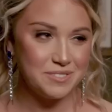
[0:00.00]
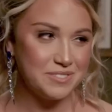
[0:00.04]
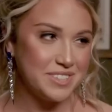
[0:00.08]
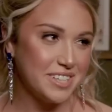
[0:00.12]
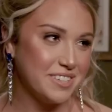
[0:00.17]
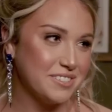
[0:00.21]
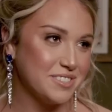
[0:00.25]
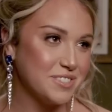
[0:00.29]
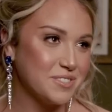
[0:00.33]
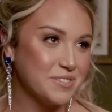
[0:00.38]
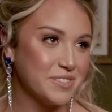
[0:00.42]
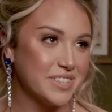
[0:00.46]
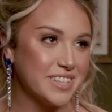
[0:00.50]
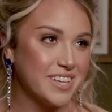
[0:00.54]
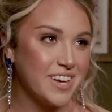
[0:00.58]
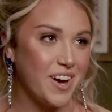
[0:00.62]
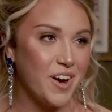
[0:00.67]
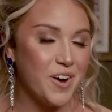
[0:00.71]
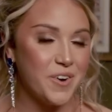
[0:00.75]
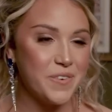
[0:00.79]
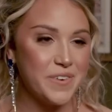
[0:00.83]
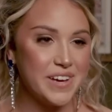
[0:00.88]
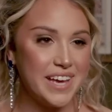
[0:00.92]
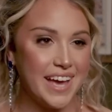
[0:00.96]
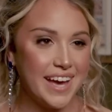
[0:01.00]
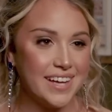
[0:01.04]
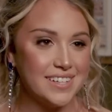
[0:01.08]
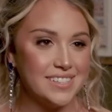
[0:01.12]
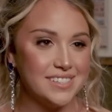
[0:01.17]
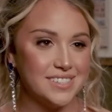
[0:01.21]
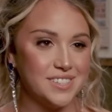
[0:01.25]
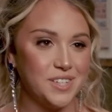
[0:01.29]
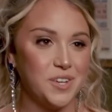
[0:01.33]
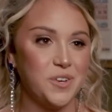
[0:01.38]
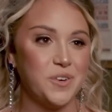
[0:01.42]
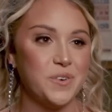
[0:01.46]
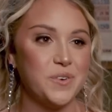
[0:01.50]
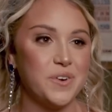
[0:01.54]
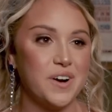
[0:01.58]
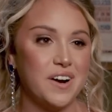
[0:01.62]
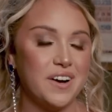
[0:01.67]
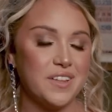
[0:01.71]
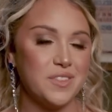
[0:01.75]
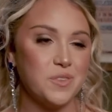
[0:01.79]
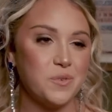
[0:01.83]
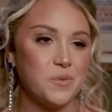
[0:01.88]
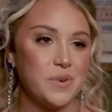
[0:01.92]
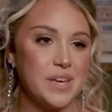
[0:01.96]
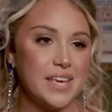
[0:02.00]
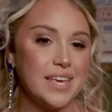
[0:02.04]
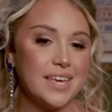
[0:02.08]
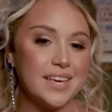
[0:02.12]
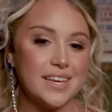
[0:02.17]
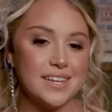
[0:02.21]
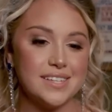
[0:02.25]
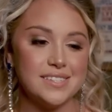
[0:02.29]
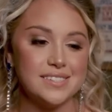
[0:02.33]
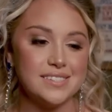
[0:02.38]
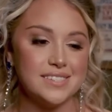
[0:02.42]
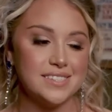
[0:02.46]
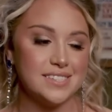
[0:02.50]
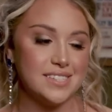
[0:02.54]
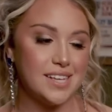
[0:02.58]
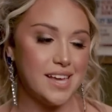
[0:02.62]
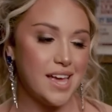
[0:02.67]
but that was really all we had to do on the weekends.